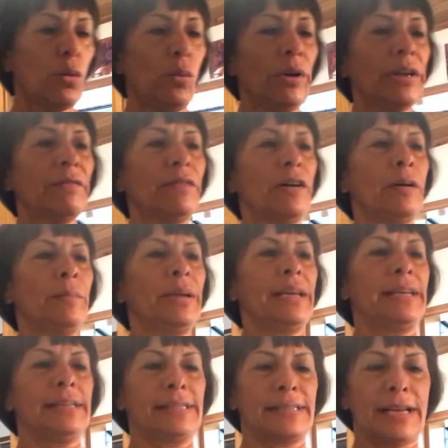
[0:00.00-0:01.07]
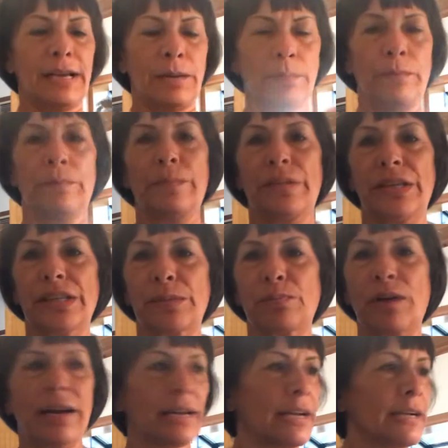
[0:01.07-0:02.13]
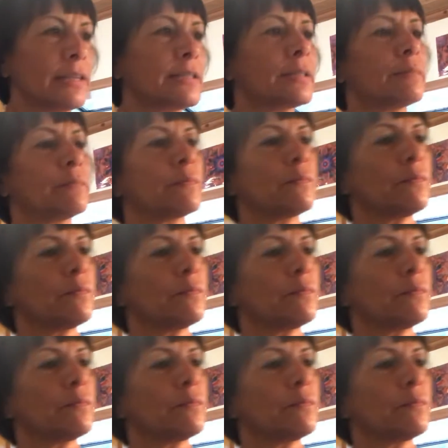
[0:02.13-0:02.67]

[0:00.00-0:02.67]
One of them is this product